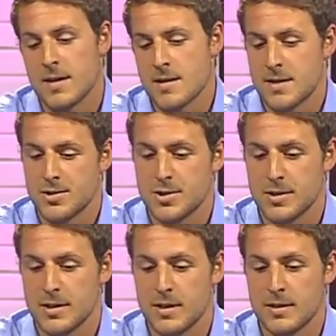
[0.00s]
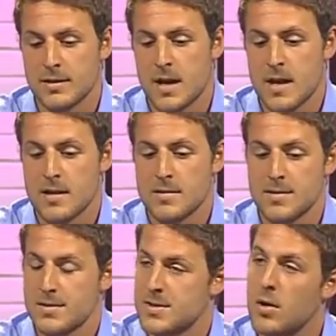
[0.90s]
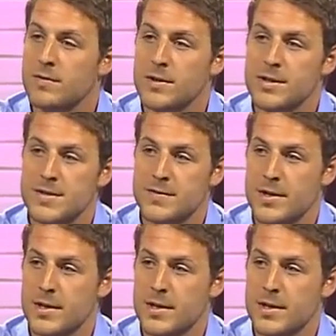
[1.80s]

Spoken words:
Essentially, the sulfur is a very